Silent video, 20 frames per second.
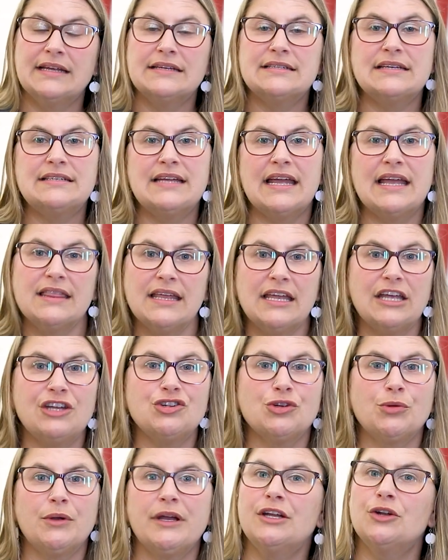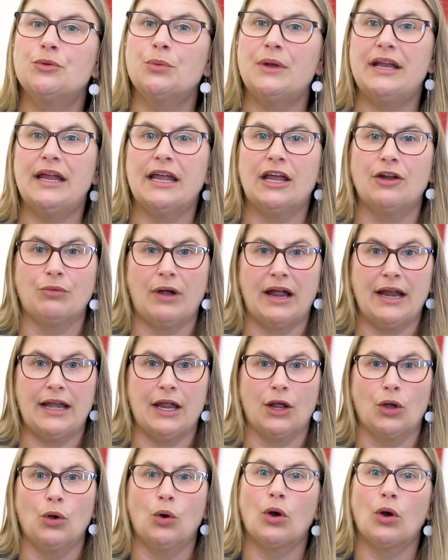to take the Integrated Reading and Writing,